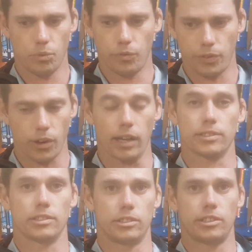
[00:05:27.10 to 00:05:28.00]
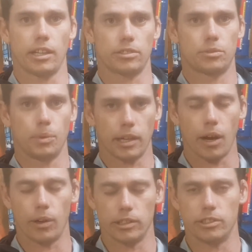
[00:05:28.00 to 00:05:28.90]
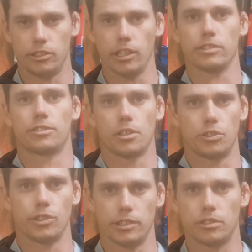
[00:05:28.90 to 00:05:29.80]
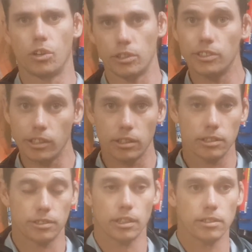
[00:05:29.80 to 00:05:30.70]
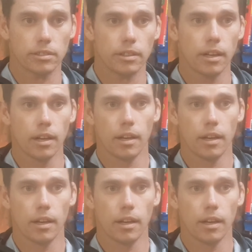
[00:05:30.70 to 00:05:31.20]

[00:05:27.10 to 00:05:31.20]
For us, we're going to just address nitrogen this season,